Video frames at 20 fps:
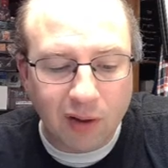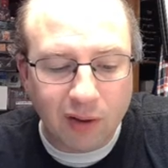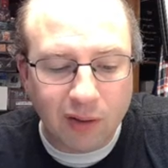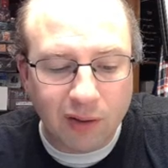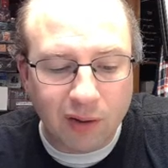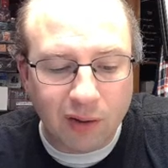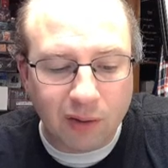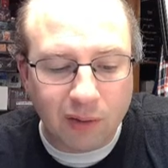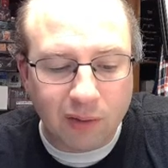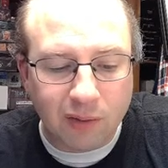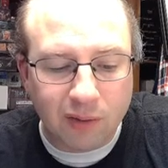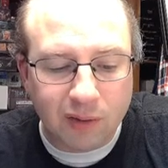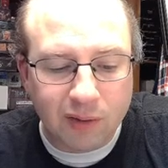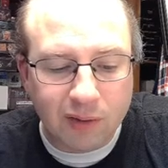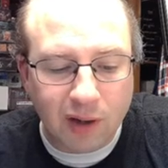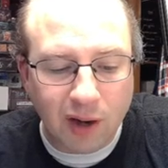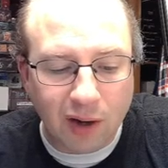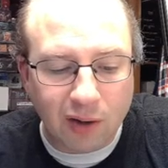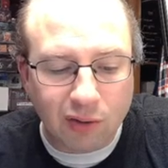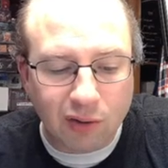The
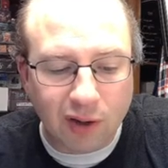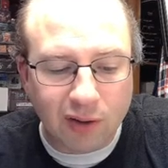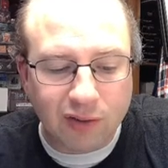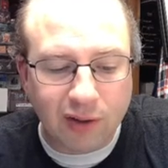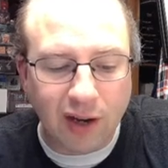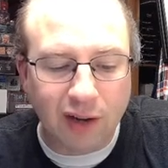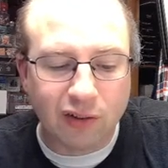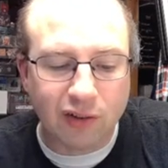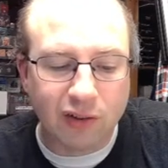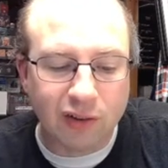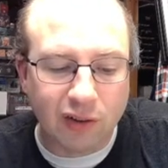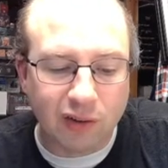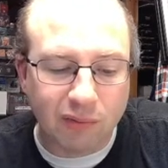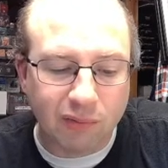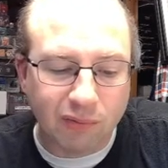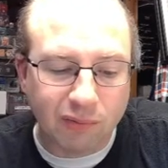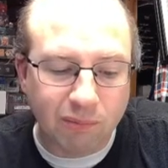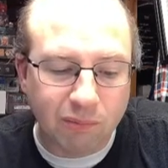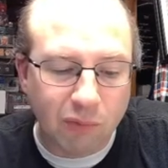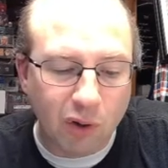contrast actually just
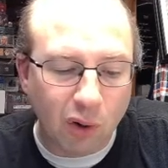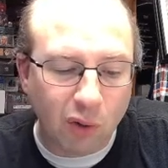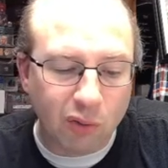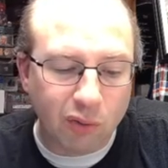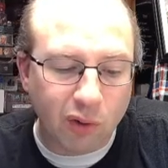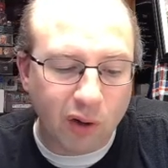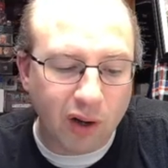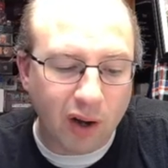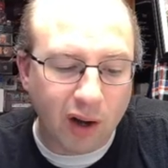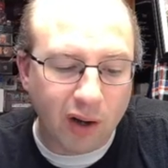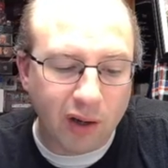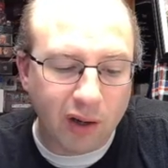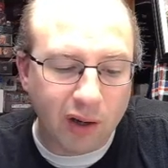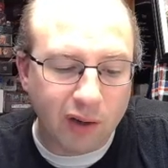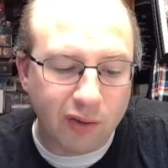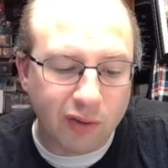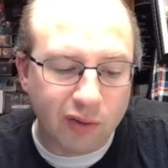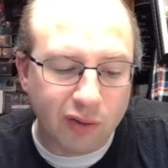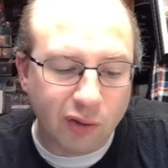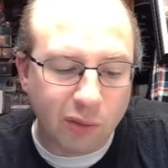goes right on it.
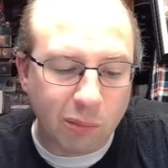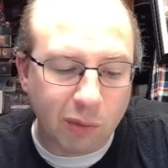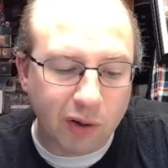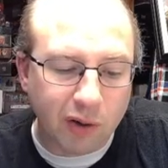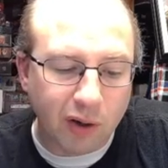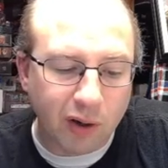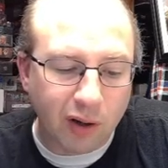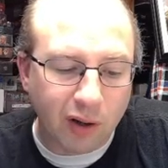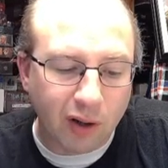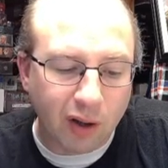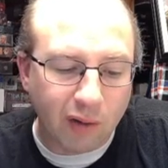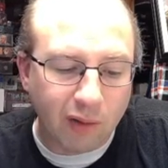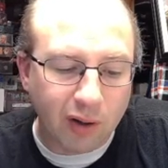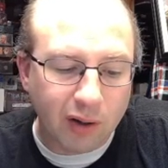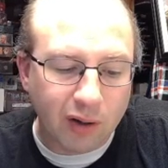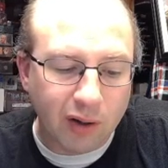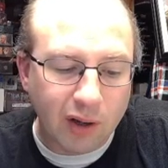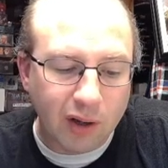It's super good. I love it.